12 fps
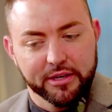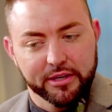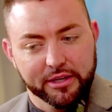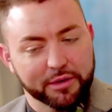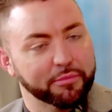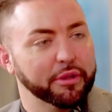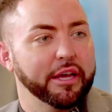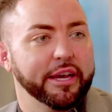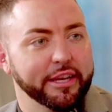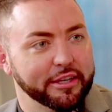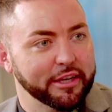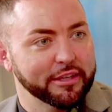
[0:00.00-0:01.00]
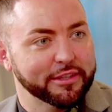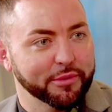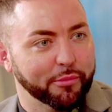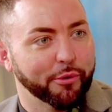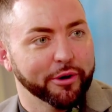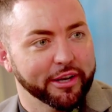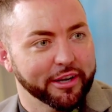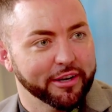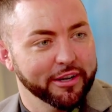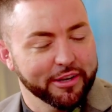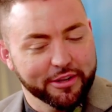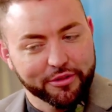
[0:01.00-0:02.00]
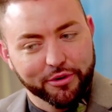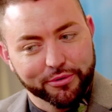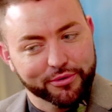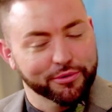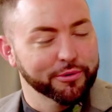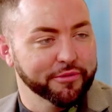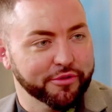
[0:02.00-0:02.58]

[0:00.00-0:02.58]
can play in supporting those sort of